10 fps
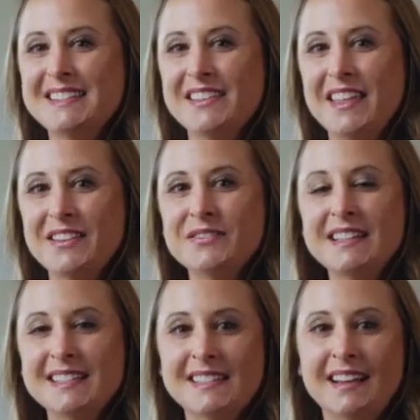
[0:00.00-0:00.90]
so then we
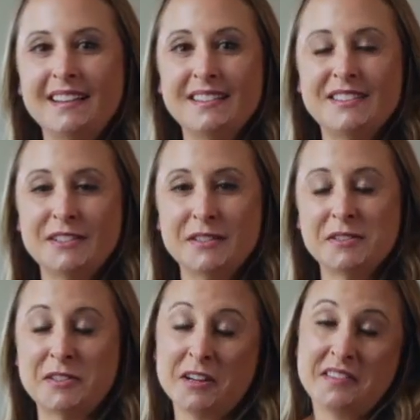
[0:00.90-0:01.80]
decided to
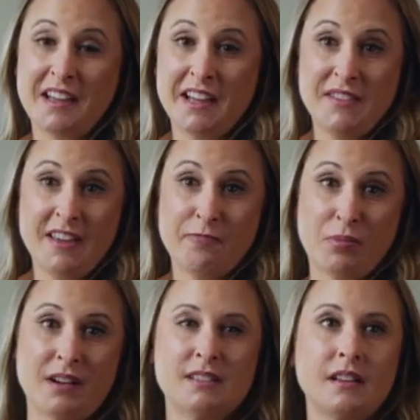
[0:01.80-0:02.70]
start the IVF
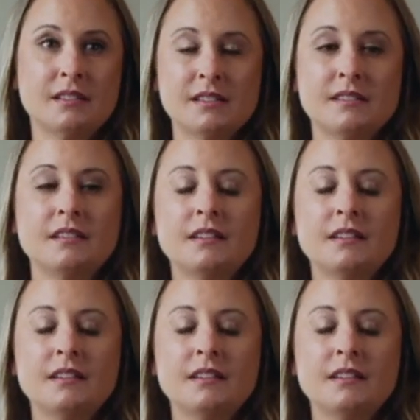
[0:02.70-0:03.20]
process.